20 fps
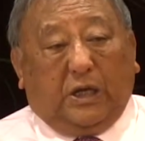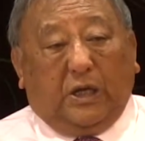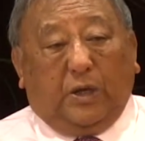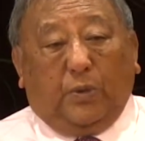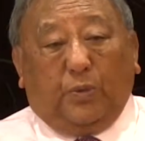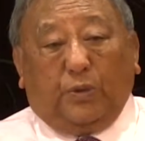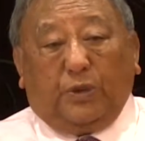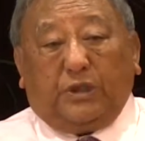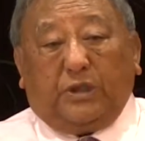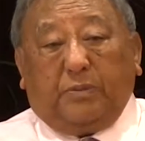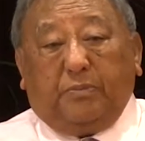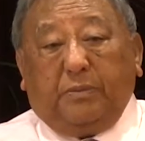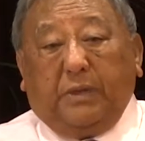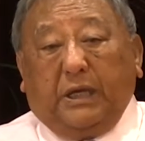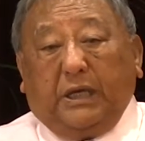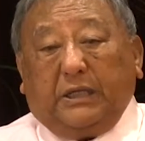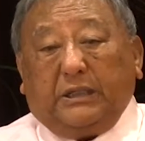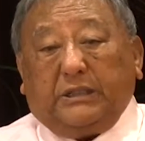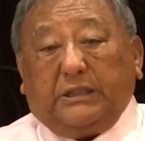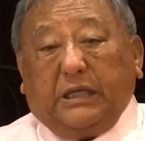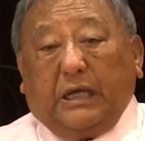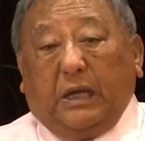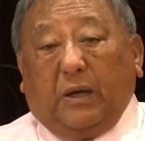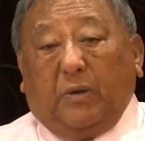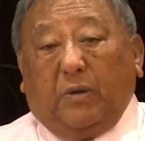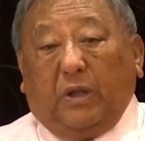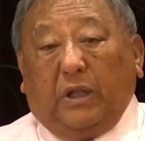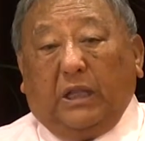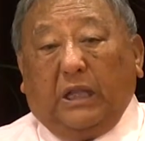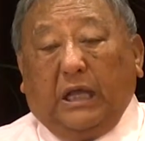uh, which makes our
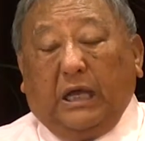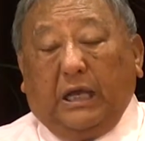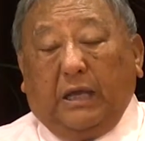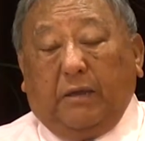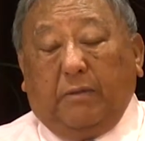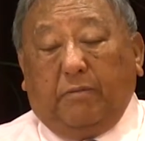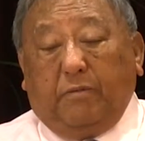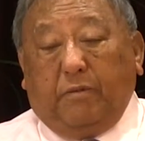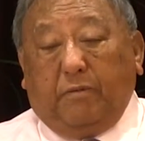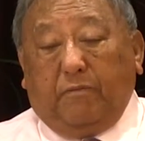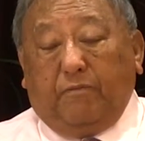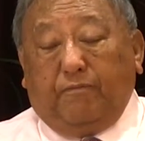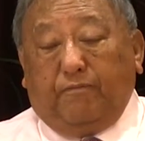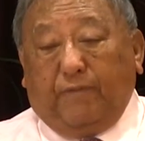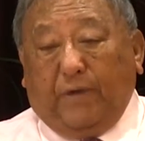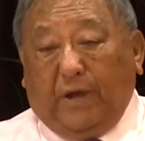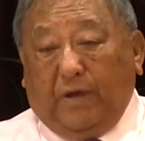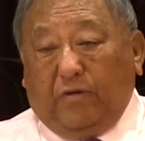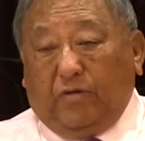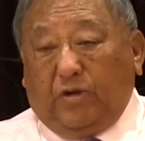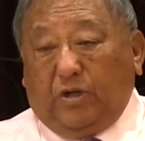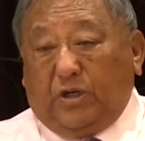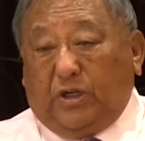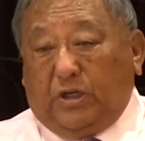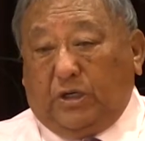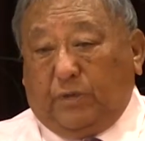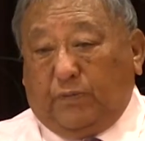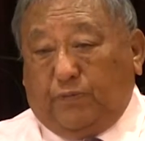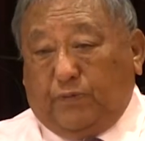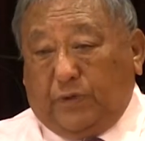life very
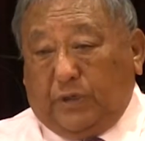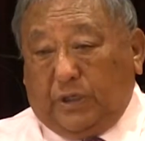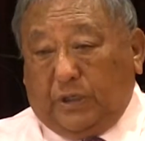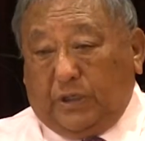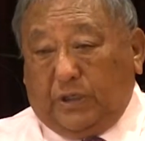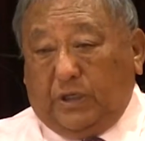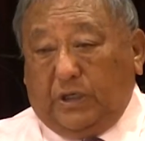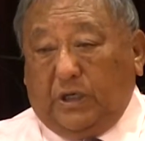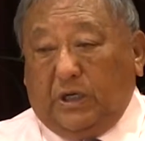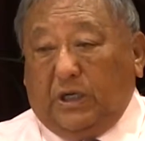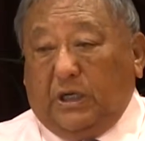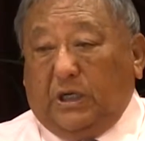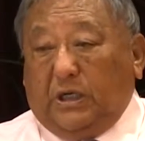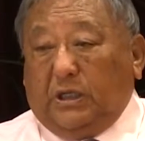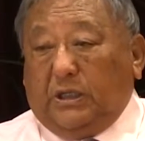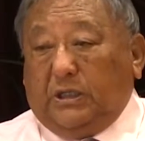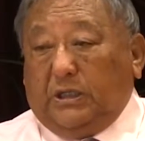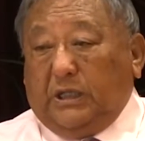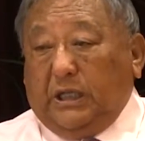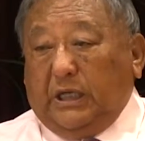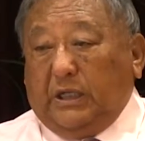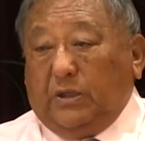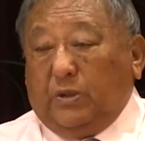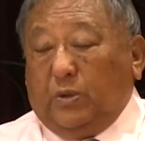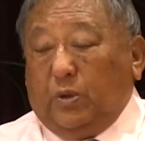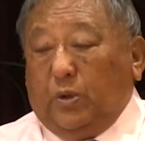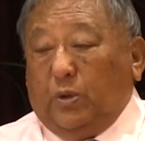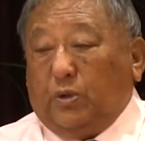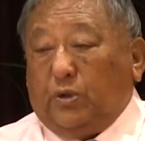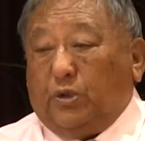different than
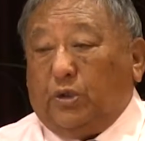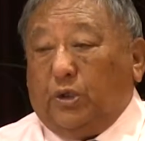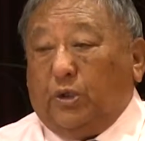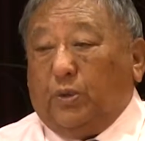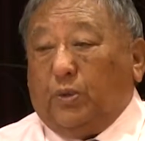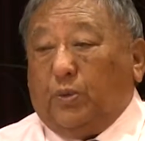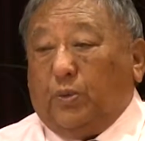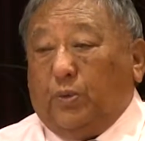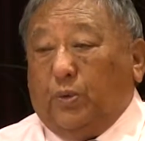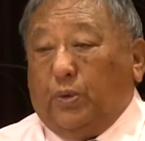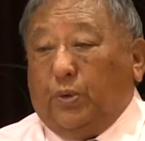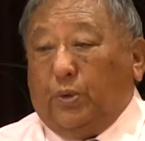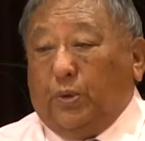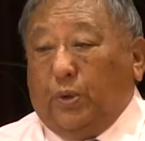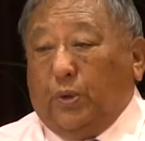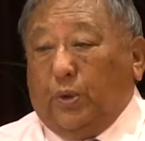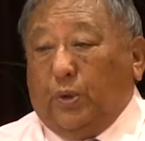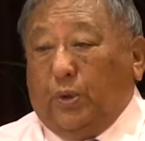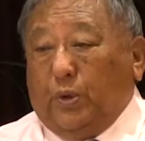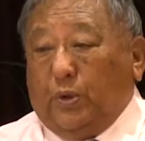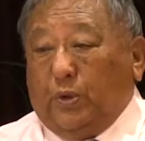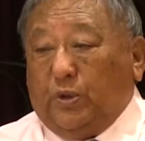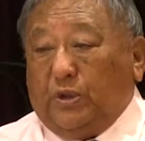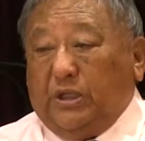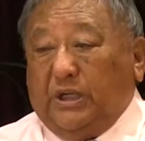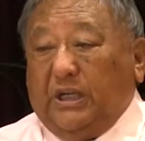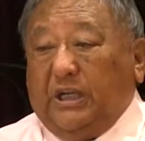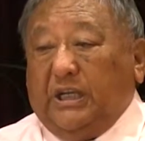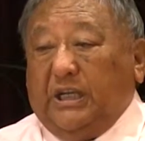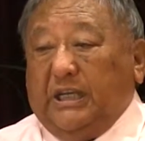those good old
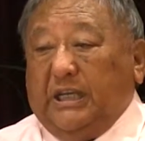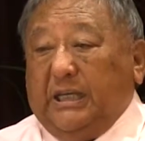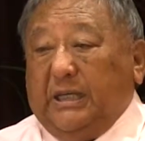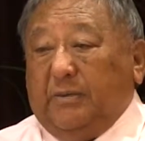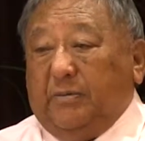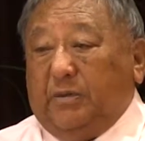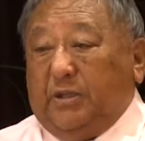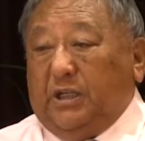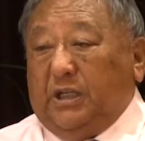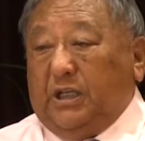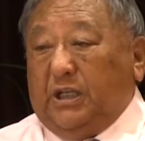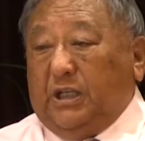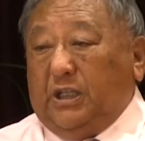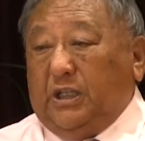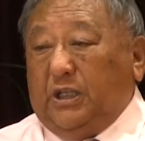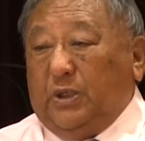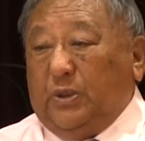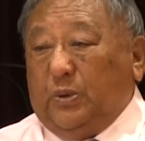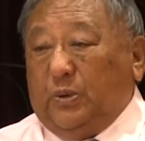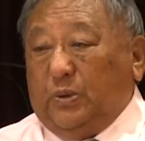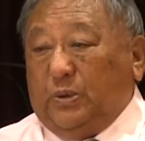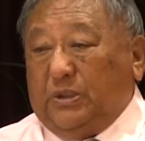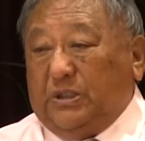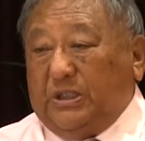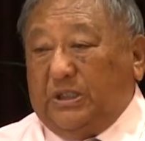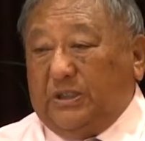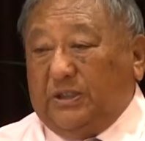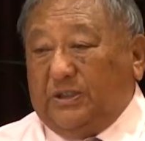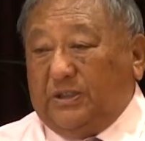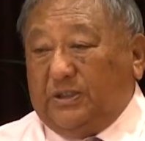evening
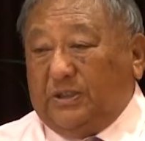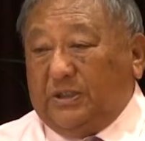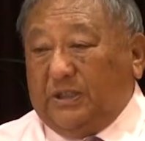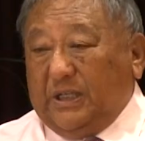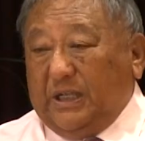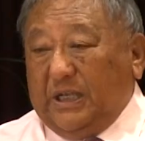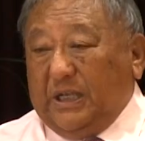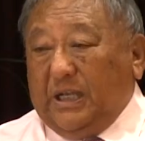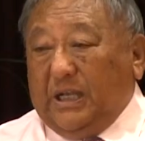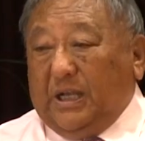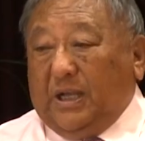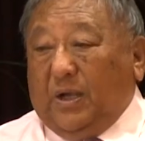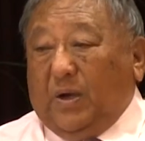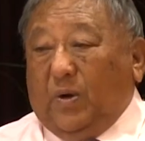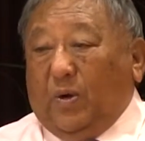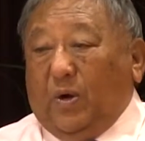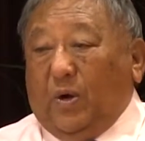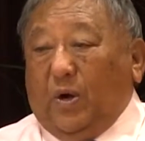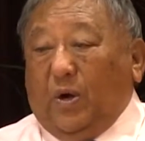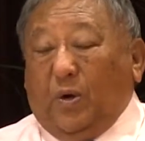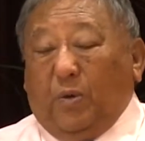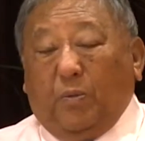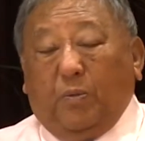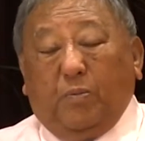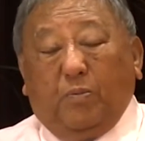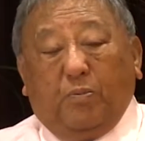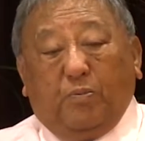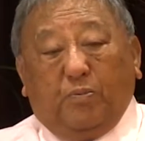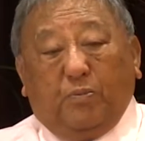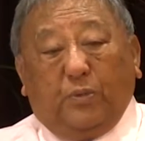newses or
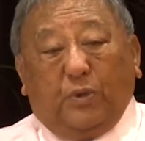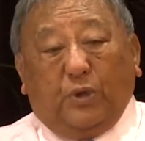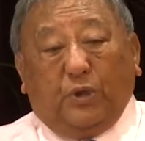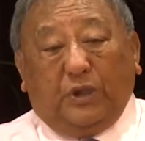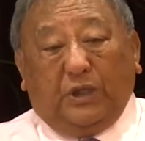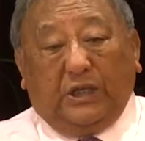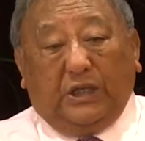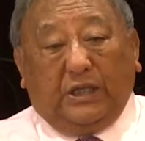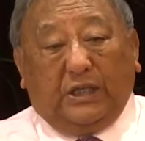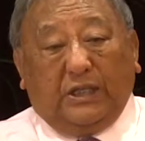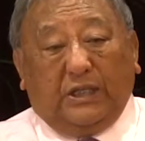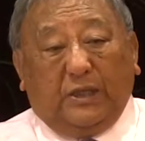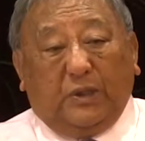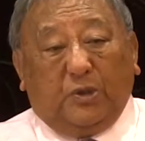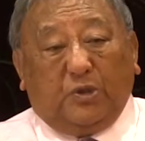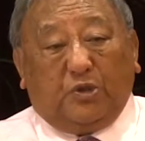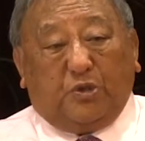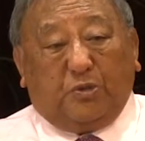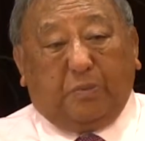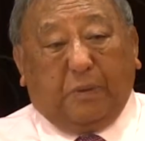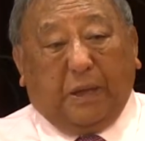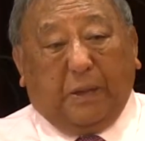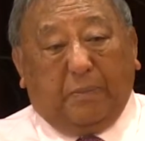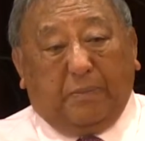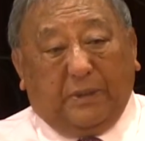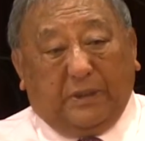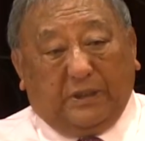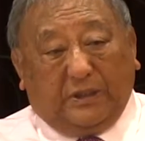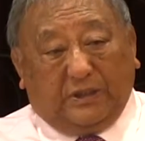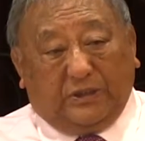morning
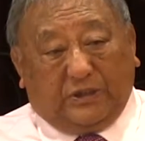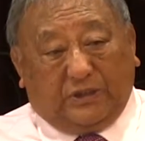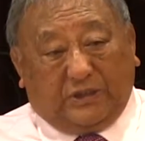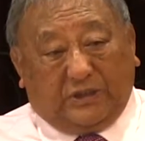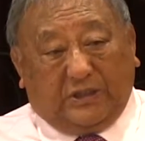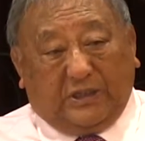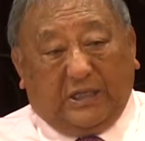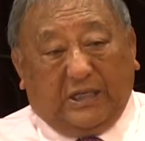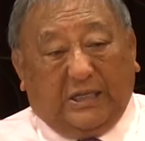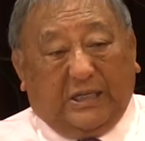newspapers.